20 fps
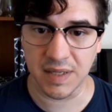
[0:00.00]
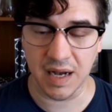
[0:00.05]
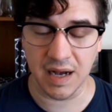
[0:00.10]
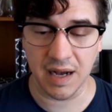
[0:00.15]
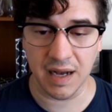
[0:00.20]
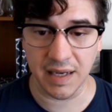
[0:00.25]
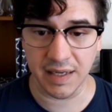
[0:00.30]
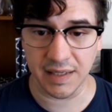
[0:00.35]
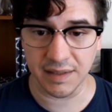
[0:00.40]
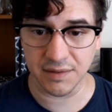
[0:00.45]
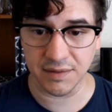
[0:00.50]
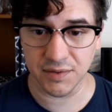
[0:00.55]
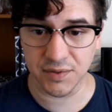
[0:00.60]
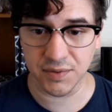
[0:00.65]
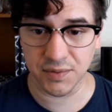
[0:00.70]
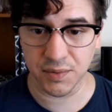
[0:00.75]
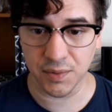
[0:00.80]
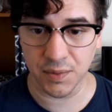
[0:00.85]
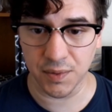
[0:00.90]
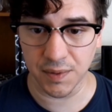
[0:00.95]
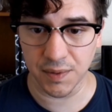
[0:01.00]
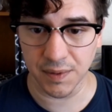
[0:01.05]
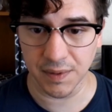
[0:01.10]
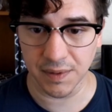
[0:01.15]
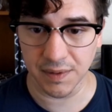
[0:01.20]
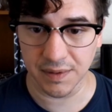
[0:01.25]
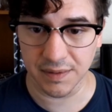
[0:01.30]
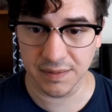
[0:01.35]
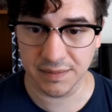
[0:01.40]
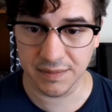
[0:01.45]
kind
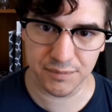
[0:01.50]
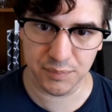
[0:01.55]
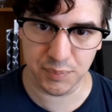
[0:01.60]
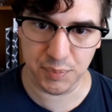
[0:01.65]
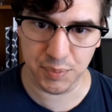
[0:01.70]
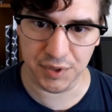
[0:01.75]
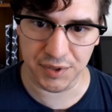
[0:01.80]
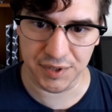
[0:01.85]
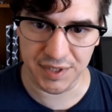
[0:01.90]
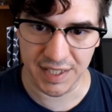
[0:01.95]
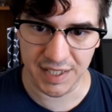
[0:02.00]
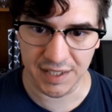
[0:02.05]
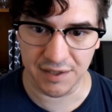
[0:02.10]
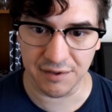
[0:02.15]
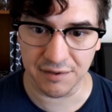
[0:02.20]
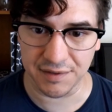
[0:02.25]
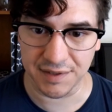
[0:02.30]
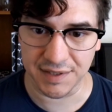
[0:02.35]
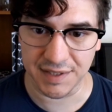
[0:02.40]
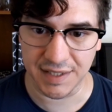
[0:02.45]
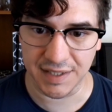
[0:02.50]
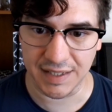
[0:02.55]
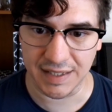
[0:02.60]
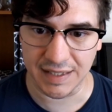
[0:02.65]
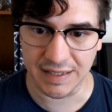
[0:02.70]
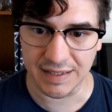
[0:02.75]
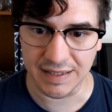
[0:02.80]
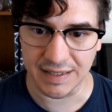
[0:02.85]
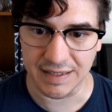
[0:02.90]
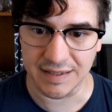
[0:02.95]
or
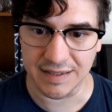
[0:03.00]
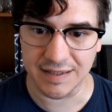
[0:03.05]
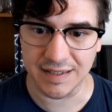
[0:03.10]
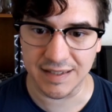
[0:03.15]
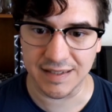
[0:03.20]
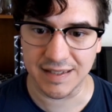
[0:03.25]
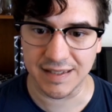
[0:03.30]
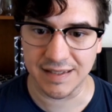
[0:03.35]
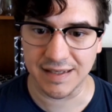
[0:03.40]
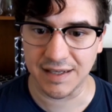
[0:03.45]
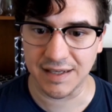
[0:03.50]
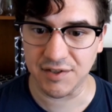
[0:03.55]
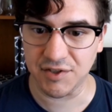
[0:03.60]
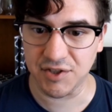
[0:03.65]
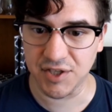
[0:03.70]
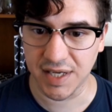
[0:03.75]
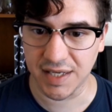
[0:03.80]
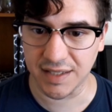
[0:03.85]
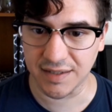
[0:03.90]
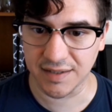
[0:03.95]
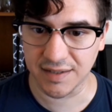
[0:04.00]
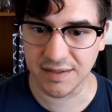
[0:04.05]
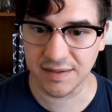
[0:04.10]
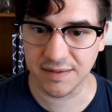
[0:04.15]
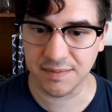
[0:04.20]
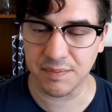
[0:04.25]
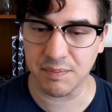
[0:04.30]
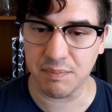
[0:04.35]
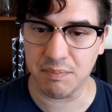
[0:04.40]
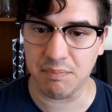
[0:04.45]
particularly easy to
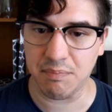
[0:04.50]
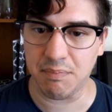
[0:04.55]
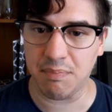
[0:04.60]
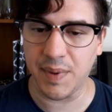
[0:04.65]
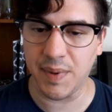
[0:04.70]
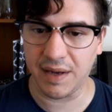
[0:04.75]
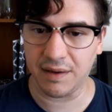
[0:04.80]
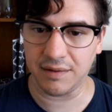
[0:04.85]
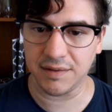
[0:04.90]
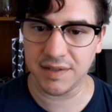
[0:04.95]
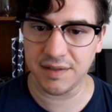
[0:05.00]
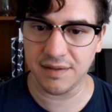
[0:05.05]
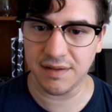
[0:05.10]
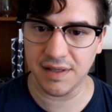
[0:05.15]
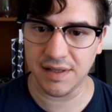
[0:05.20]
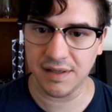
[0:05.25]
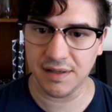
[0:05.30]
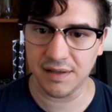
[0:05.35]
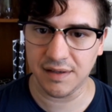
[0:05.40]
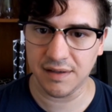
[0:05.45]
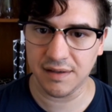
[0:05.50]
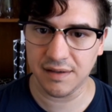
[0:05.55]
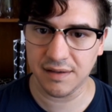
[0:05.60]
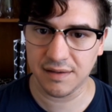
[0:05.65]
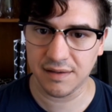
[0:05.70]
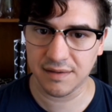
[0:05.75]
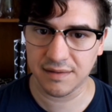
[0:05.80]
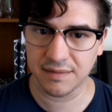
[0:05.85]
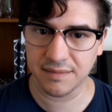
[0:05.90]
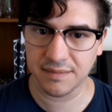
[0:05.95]
digest about
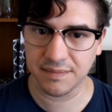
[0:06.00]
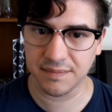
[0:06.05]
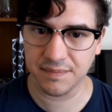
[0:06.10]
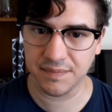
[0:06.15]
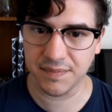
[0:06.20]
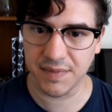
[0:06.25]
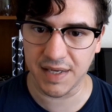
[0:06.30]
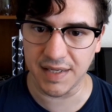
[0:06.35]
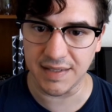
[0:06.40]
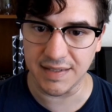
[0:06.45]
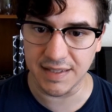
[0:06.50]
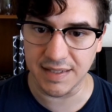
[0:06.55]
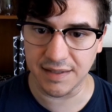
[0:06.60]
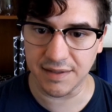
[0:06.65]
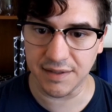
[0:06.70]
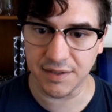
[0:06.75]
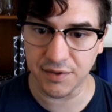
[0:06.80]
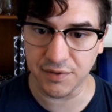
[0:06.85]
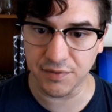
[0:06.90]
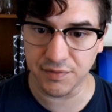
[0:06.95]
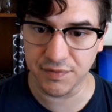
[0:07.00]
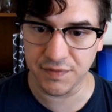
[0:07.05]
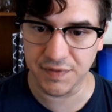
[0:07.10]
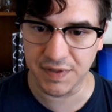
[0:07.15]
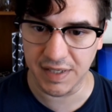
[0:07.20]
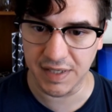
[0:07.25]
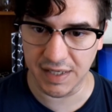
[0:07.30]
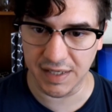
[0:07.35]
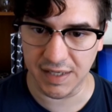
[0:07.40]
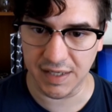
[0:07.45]
the idea of
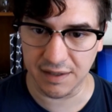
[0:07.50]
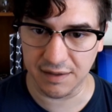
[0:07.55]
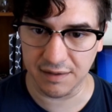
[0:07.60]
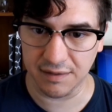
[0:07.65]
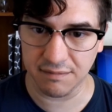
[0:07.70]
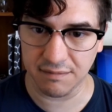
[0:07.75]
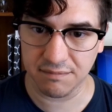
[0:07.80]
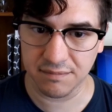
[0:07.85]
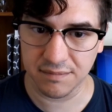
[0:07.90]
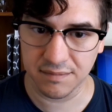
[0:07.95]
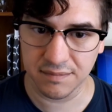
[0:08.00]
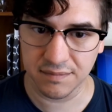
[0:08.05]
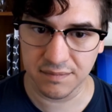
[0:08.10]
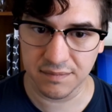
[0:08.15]
eating